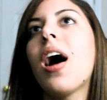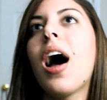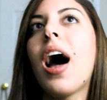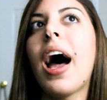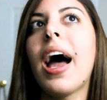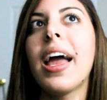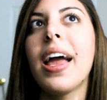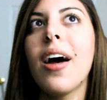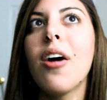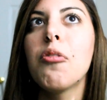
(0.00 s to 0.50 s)

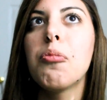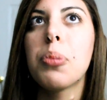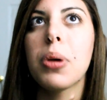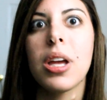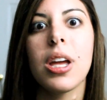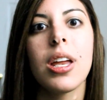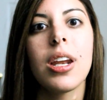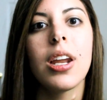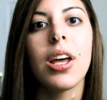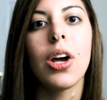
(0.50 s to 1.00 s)
I have
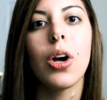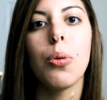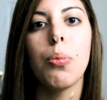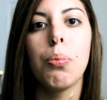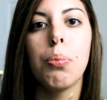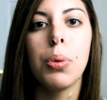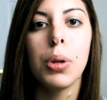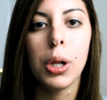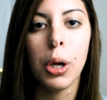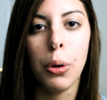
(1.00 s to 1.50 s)
been
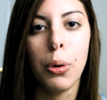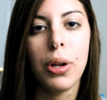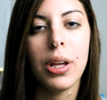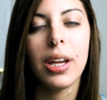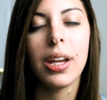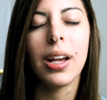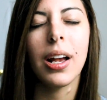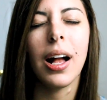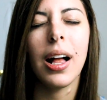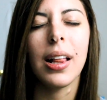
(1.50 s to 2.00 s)

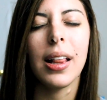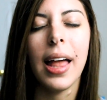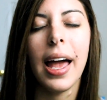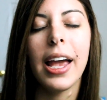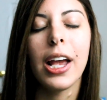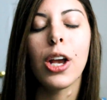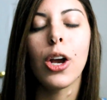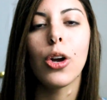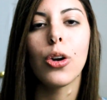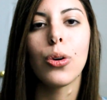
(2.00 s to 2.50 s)
bloating
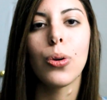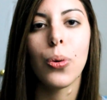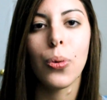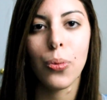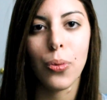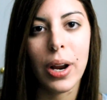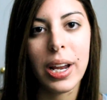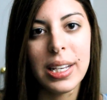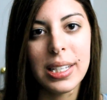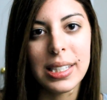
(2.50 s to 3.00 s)
like
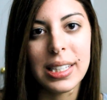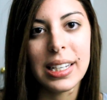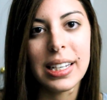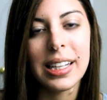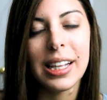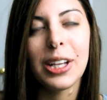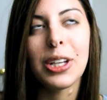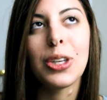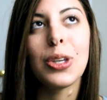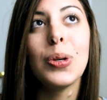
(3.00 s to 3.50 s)
crazy,
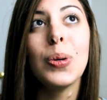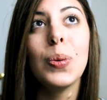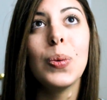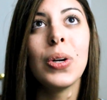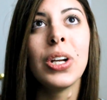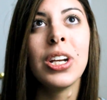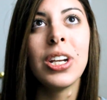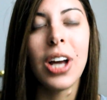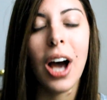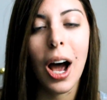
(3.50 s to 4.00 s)
like you
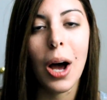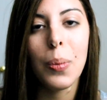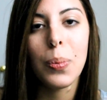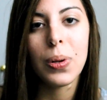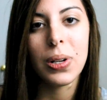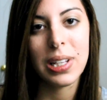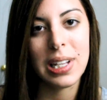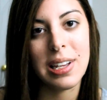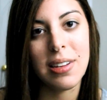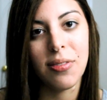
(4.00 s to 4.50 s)
would not
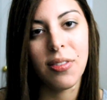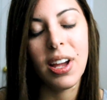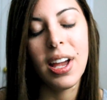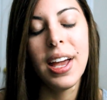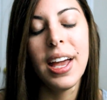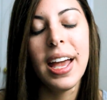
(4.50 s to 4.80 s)
believe.